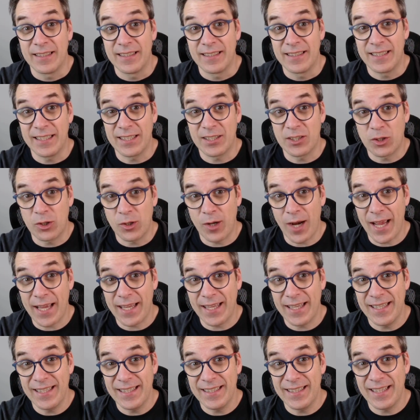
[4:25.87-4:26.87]
Git
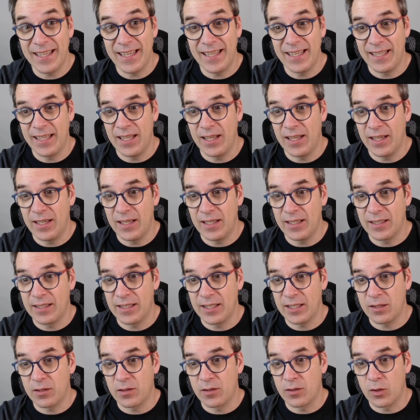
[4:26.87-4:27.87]
Kraken and
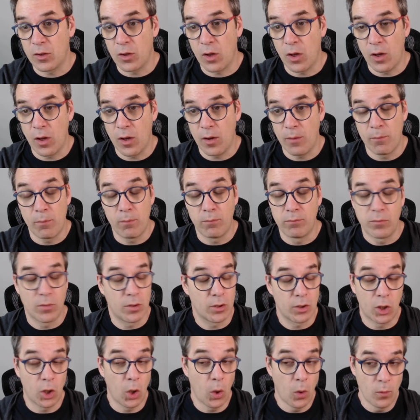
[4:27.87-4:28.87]
Git
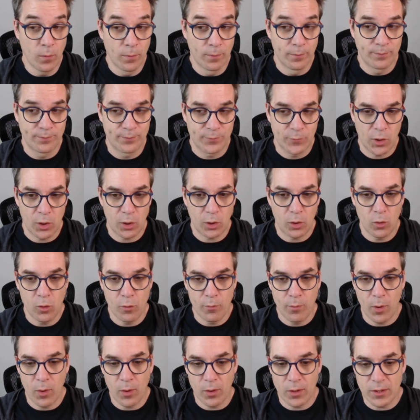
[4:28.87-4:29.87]
Glow, the Glow
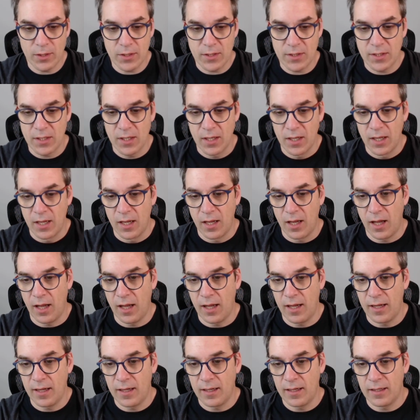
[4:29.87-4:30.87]
boards.
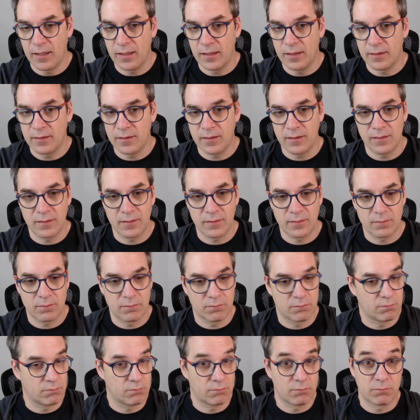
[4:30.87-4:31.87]
Yeah,
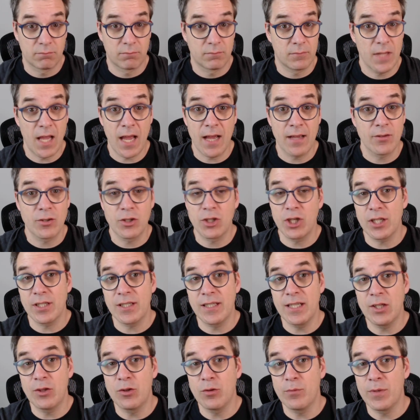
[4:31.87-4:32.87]
you just
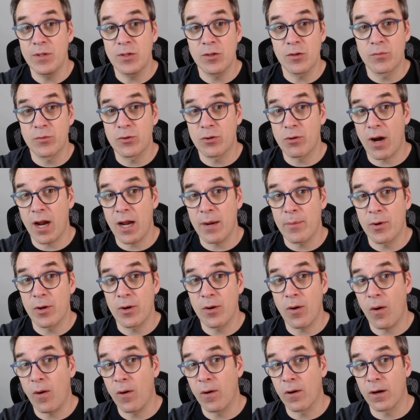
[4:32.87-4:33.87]
need to be
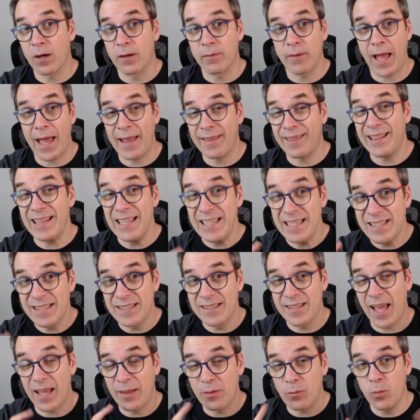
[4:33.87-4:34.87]
subscriber or at
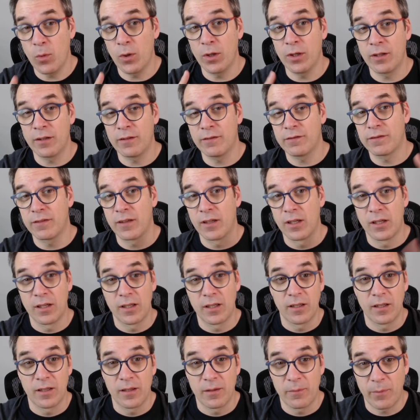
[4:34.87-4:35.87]
least at one of
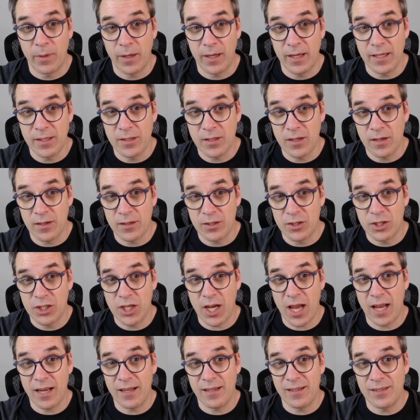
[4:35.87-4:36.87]
my
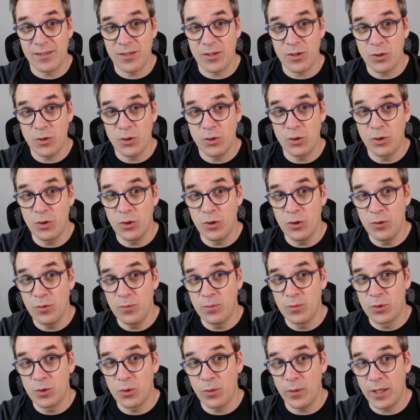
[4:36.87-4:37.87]
channel,
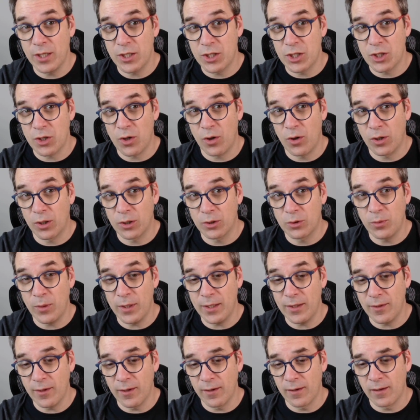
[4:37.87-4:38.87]
YouTube, Twitch, or
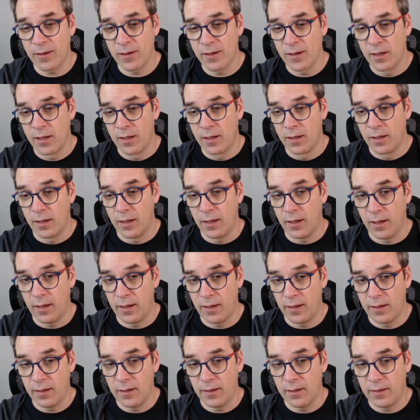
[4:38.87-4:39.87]
Twitter.
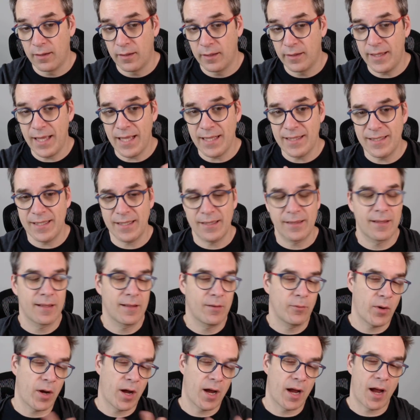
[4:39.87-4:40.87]
And that's it.
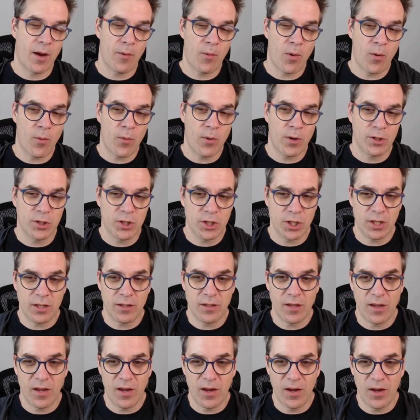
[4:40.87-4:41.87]
Well, I won't watch
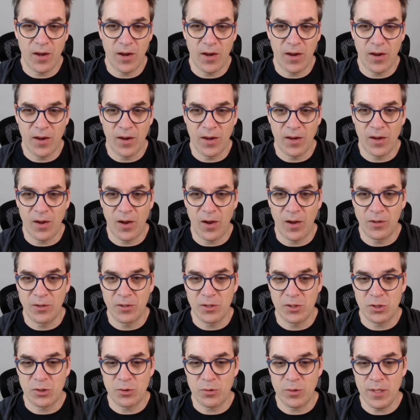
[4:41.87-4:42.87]
it on
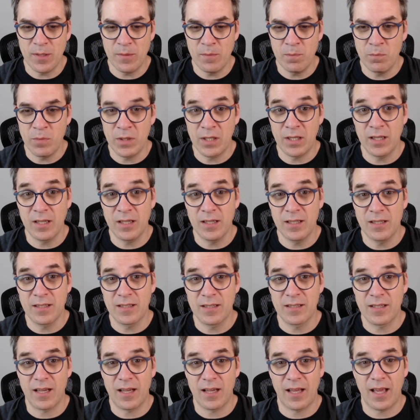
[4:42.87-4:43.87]
the stream
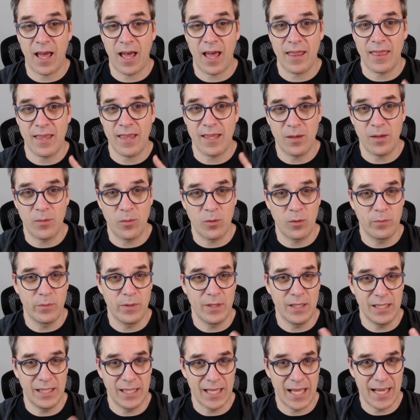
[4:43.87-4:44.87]
because I think it will
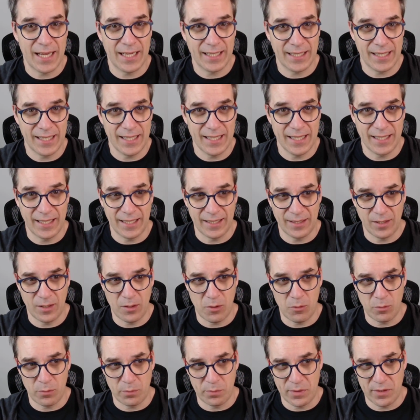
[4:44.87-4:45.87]
be lagging and it
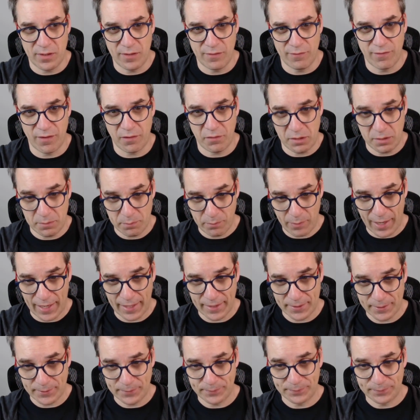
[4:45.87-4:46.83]
will be very bad.